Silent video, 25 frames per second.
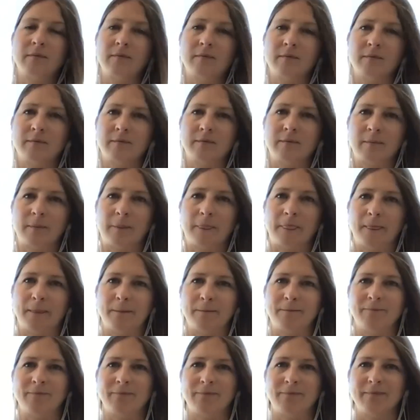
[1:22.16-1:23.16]

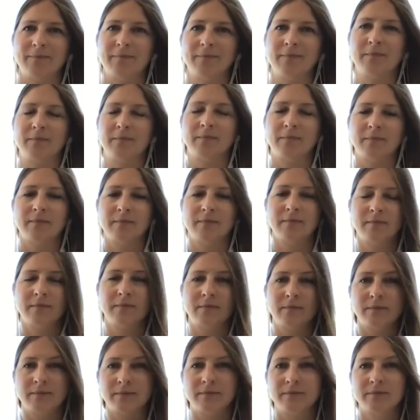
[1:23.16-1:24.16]

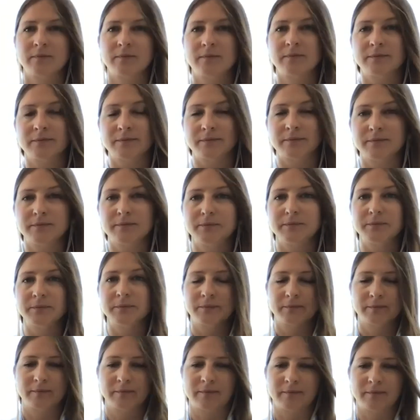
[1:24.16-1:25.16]

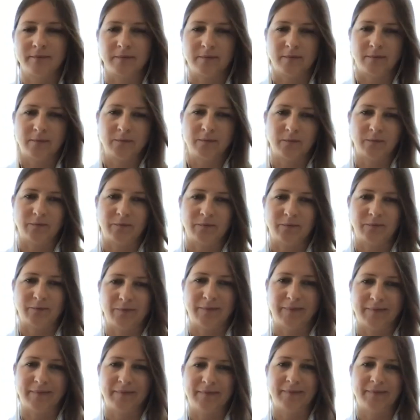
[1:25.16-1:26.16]

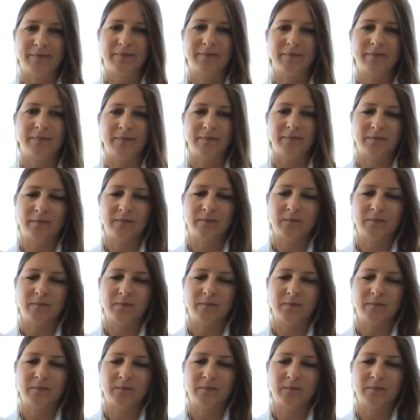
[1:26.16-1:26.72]
(silent)